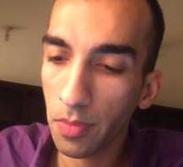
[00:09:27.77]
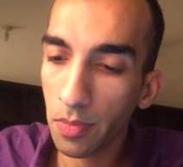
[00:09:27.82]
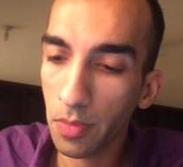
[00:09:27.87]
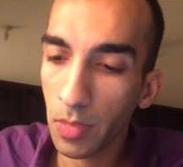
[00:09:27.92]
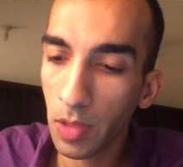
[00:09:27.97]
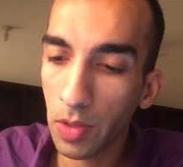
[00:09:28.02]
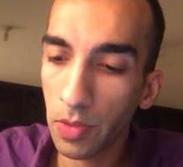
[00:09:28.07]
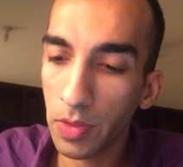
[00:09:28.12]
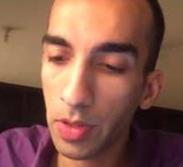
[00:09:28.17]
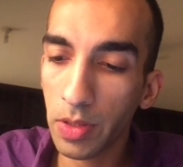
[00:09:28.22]

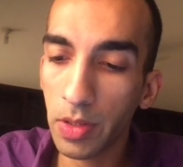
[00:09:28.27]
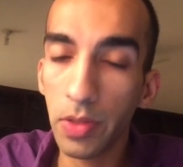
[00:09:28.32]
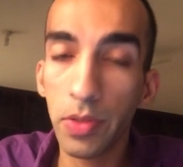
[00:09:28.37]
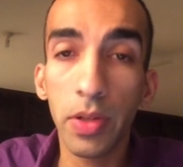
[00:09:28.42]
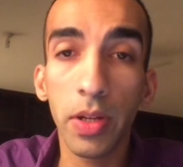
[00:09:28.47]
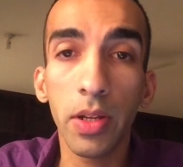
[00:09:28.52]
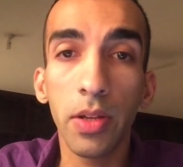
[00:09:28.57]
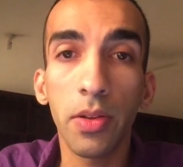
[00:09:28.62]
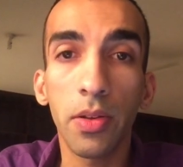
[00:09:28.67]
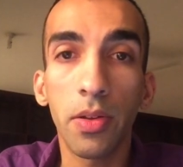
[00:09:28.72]

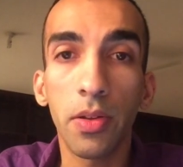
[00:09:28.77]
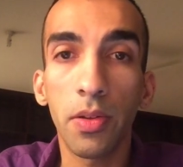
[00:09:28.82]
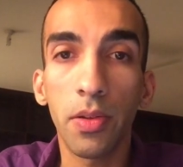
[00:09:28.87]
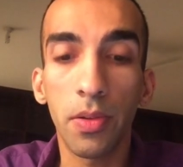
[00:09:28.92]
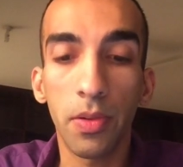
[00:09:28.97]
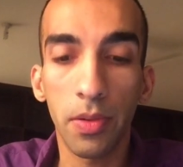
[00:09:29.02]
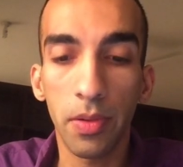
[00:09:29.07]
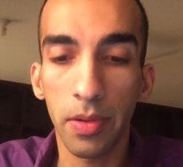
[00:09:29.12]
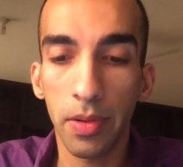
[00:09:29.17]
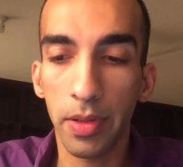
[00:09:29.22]
63,
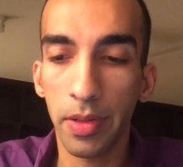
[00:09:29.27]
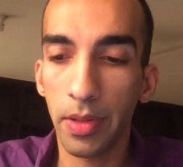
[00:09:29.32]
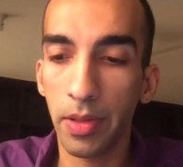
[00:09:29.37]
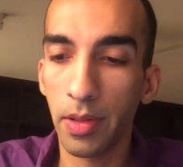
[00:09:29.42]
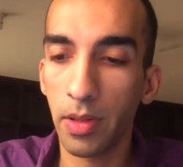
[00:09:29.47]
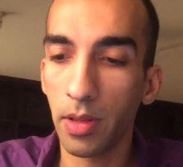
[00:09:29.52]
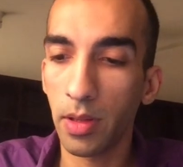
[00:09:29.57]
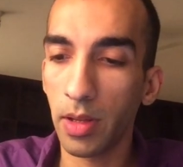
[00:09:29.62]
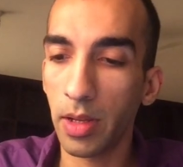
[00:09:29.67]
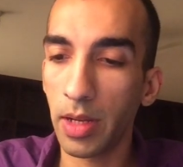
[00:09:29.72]

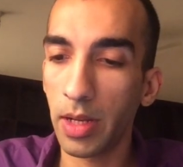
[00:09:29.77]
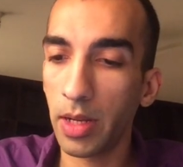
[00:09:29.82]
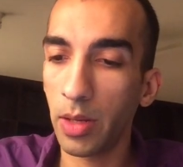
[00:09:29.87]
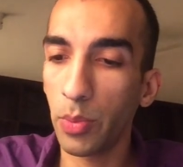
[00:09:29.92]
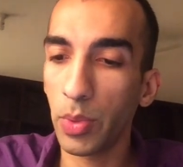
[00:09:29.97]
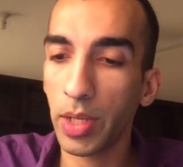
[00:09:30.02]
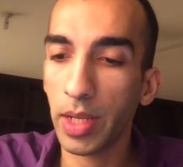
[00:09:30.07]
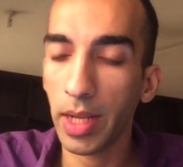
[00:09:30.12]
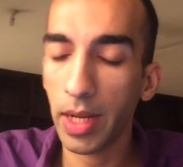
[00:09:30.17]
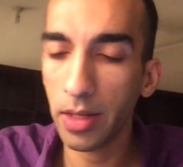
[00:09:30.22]
and
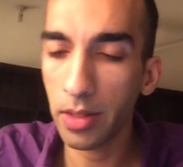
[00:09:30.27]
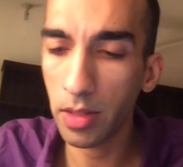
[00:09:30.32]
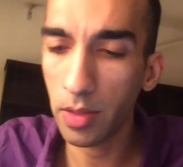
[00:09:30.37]
we can't